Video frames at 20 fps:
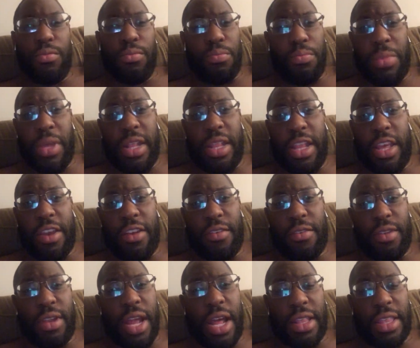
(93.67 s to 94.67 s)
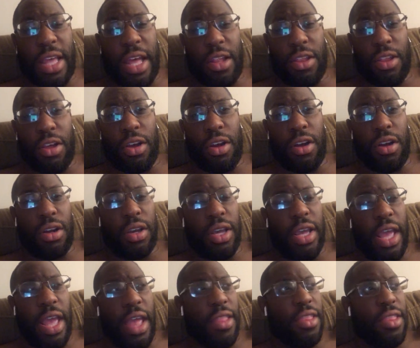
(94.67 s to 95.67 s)
been there not that long,
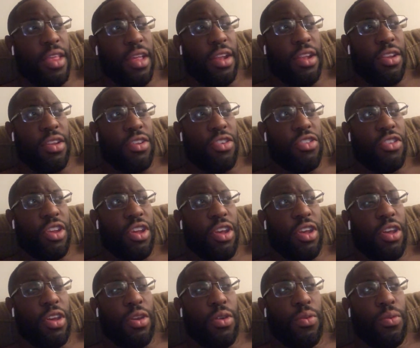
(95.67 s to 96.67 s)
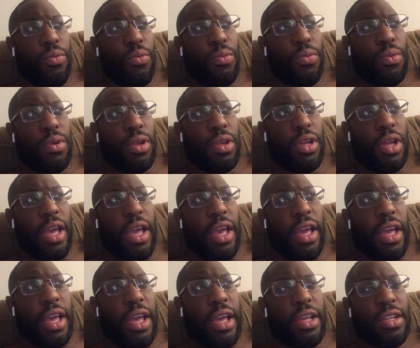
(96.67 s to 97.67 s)
and then she
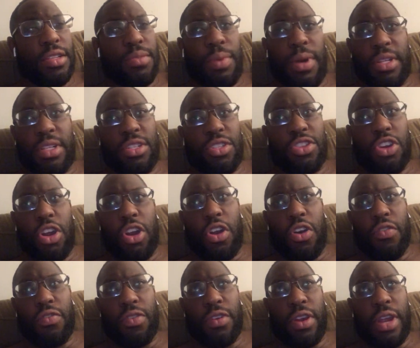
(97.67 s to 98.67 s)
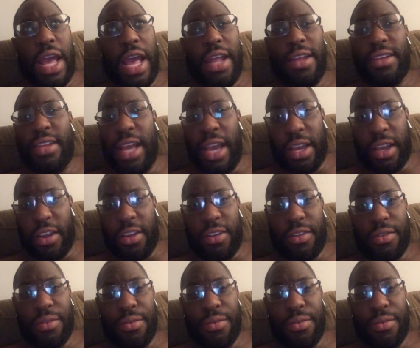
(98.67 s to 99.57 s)
is about to start over at Decker.